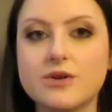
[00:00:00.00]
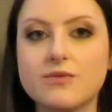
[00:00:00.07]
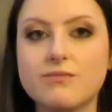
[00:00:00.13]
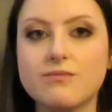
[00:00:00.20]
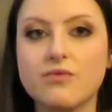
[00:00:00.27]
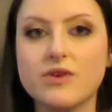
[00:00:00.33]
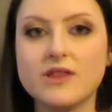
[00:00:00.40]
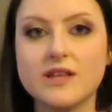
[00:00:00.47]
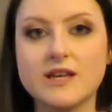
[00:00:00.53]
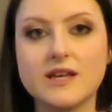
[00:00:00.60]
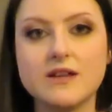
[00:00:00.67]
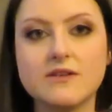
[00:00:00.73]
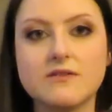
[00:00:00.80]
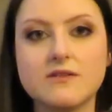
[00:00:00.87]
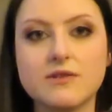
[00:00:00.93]
when they get
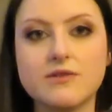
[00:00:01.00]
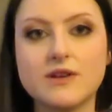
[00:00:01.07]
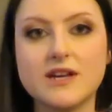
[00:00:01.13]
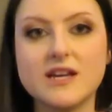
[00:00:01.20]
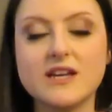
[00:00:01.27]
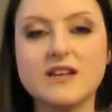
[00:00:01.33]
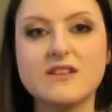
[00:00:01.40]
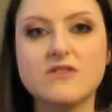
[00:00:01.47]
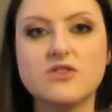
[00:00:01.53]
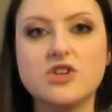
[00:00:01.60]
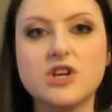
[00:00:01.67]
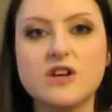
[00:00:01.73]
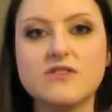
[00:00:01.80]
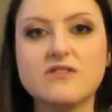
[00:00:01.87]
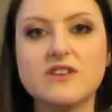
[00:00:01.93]
a soacate is
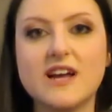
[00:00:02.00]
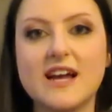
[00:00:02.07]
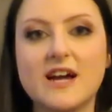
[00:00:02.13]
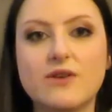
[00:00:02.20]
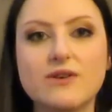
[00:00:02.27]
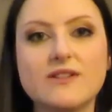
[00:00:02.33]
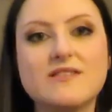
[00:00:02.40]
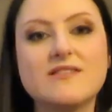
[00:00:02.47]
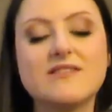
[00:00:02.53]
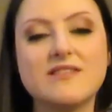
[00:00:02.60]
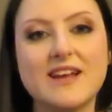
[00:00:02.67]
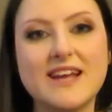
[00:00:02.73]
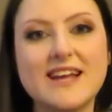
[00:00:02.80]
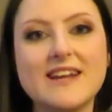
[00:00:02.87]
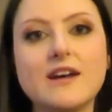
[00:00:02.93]
just how
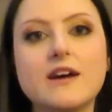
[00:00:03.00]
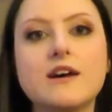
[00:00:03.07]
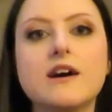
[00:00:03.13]
insane